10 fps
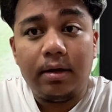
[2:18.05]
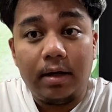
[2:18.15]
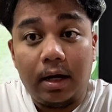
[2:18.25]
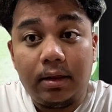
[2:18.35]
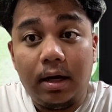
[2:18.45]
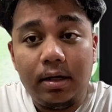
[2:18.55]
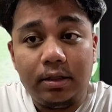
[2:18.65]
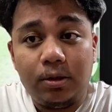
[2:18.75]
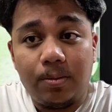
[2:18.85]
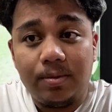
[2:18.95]
data
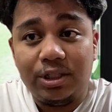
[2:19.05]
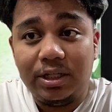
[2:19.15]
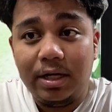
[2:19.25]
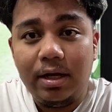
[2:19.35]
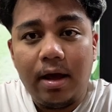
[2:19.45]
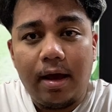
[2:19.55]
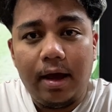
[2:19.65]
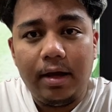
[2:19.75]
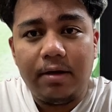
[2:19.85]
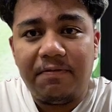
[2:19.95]
distribution
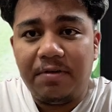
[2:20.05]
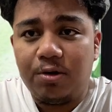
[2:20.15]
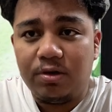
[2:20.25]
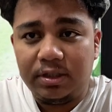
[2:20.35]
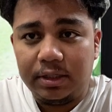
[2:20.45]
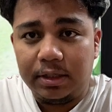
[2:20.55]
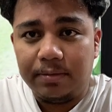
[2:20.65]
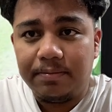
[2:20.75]
and frequency.